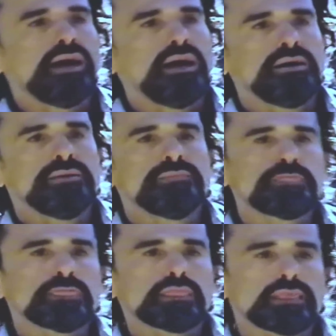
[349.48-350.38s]
uh,
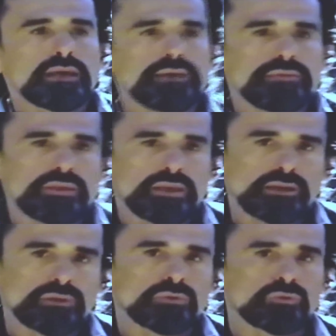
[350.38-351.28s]
uh,
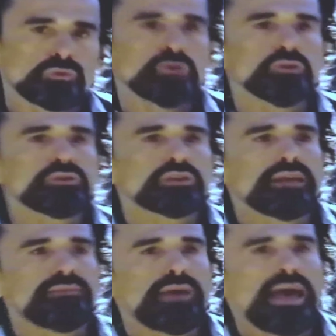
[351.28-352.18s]
the routes
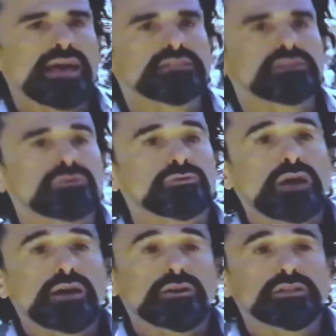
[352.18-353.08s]
and paths
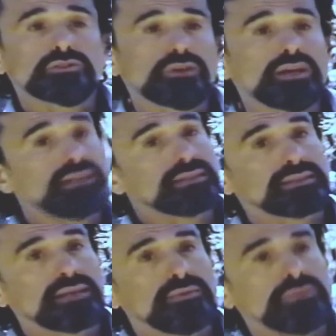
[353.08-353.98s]
throughout Australia, and
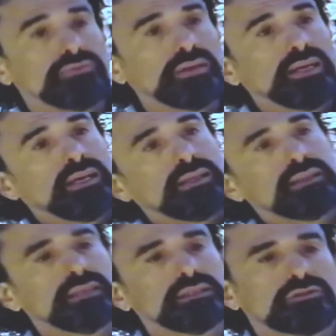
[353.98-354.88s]
some of
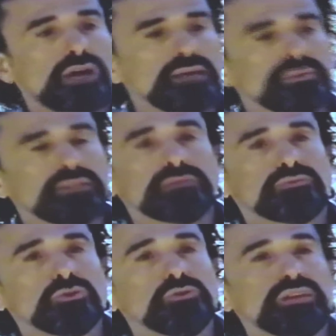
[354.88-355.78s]
these tribes, it's
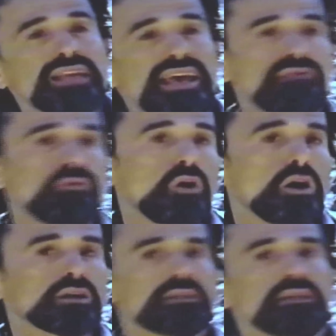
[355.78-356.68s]
proven, have
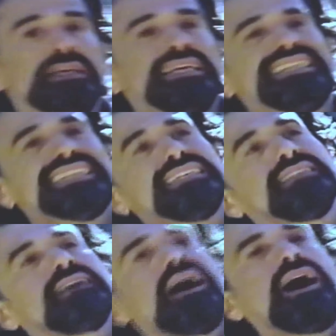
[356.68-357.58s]
walked the
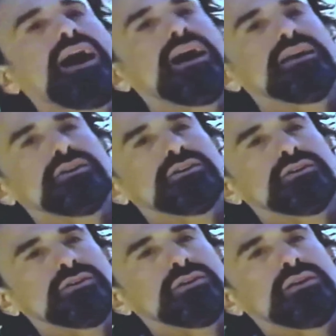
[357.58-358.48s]

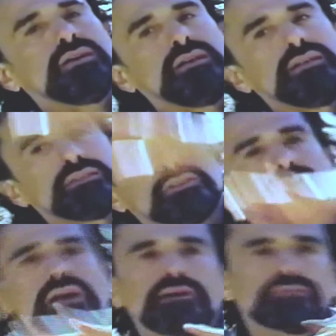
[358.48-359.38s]
entire
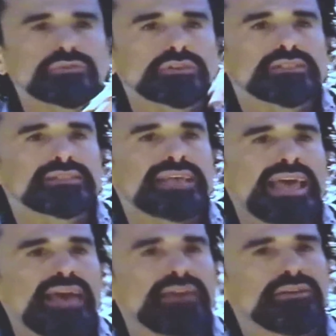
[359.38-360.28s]
circumference
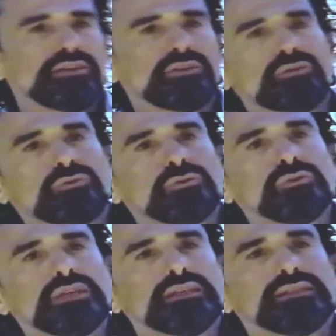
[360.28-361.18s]
and
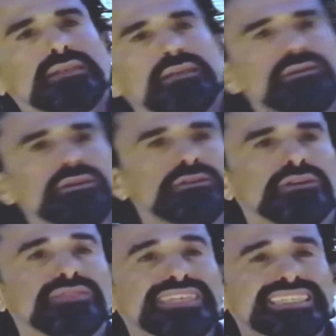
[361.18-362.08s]
through the interior
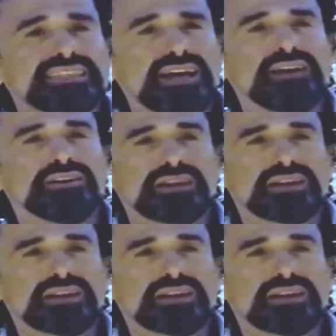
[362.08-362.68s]
of the entire